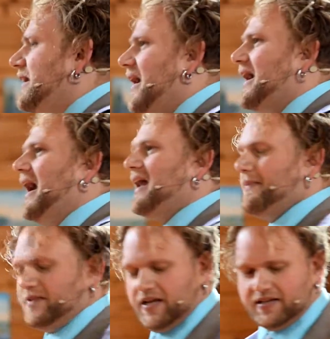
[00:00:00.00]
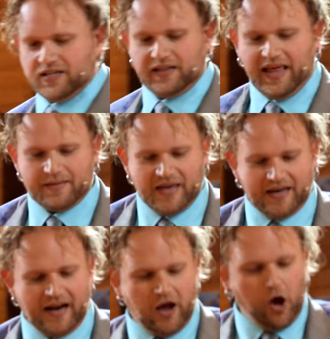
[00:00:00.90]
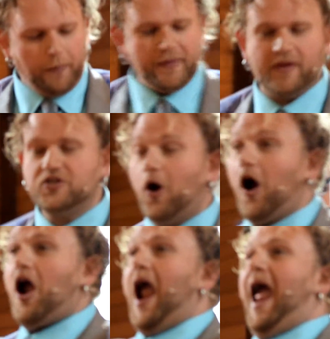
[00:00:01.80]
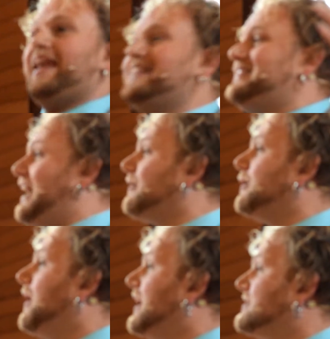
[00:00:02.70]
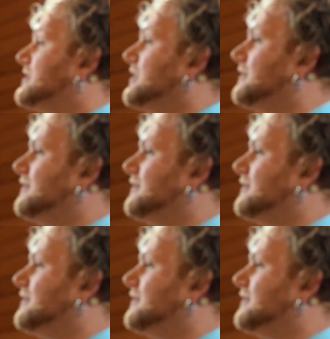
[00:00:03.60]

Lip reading: year I got up to let him in, and I opened the door, and there he was.